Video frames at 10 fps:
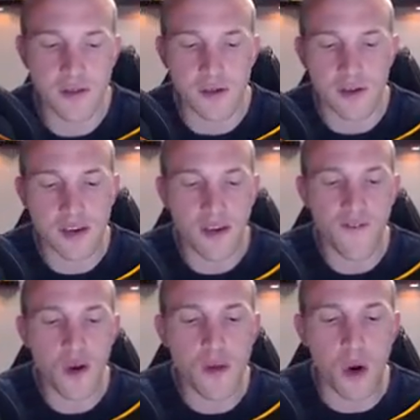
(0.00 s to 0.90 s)
So you can see a
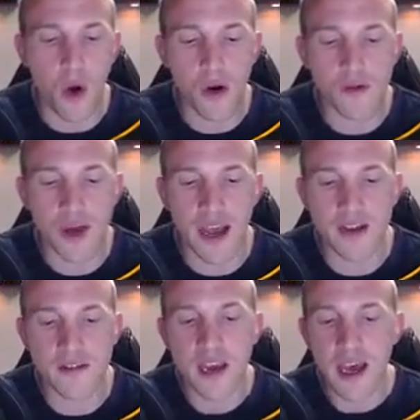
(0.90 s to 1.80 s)
few more Hog
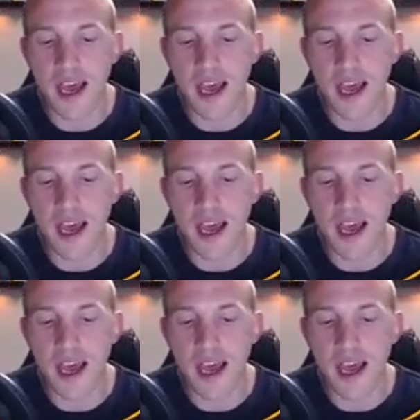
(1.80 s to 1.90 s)
Riders.